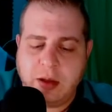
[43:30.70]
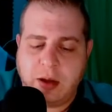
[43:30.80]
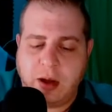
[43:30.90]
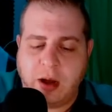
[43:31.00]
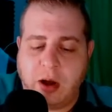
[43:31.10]

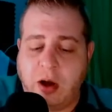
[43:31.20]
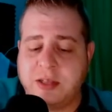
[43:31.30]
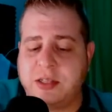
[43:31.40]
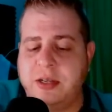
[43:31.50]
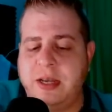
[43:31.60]

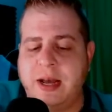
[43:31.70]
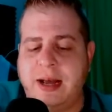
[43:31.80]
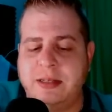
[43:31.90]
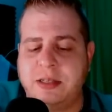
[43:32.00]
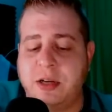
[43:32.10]
Also, you
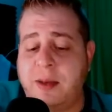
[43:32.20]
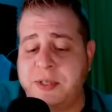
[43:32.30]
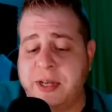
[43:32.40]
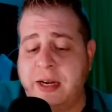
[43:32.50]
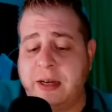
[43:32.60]
guys,
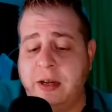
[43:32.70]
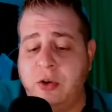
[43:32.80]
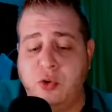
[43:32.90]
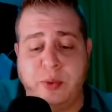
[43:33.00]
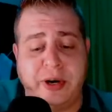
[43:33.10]
shops like
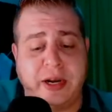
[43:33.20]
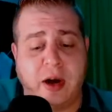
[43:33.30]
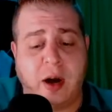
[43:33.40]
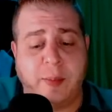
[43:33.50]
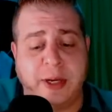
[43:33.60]
Newbury
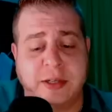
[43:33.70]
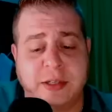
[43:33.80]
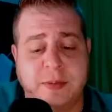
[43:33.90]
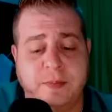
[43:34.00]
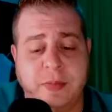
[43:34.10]

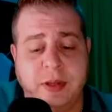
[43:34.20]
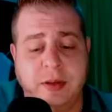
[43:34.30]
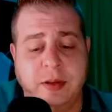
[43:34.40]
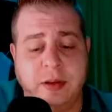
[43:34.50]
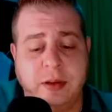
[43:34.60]
Comics,
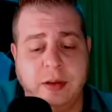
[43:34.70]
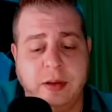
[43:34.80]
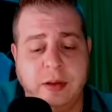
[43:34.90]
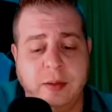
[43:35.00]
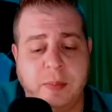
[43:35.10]

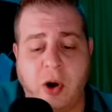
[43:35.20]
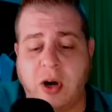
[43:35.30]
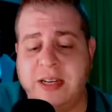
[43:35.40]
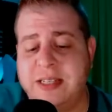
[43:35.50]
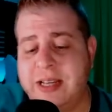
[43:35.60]

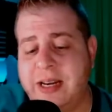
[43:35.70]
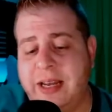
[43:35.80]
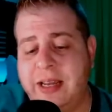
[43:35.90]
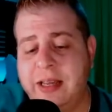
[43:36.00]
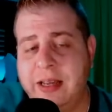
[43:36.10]
Party City.